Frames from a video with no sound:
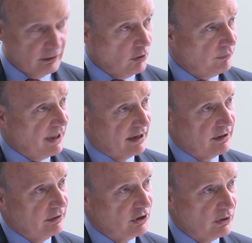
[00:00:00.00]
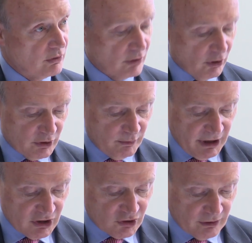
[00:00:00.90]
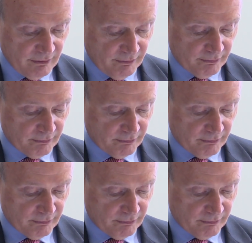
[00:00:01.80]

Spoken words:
of that new occupation.